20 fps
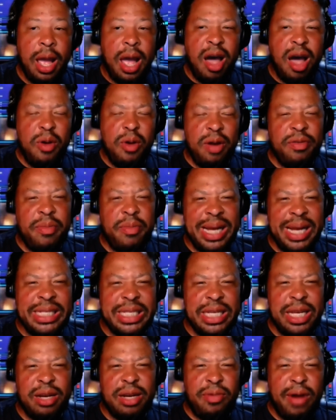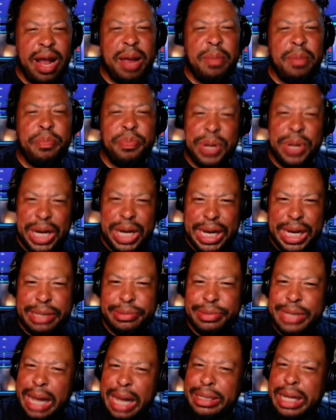oh everybody did great, but
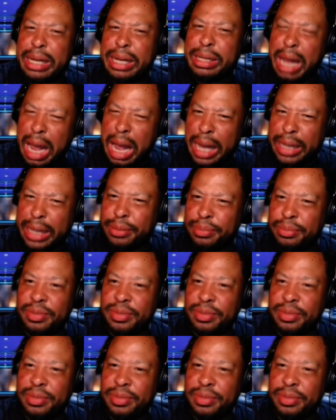dot dot dot,